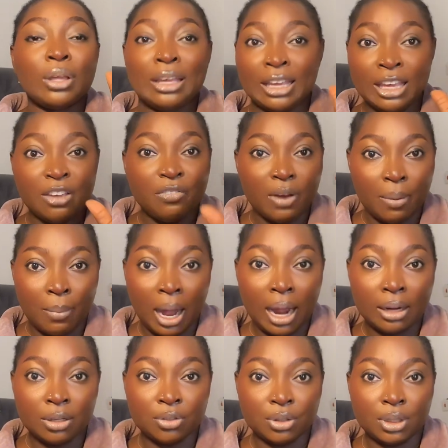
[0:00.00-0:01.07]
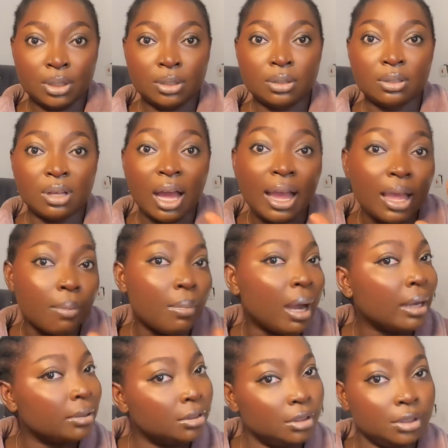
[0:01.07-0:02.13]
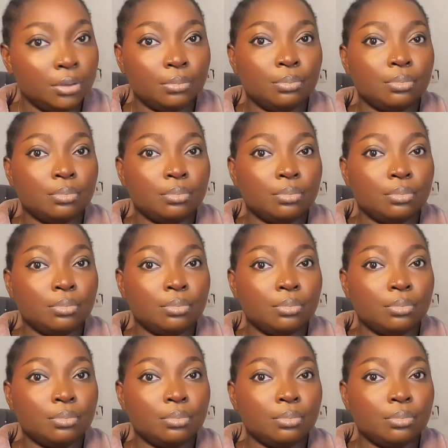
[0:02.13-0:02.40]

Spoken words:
If I'm angry, I am angry.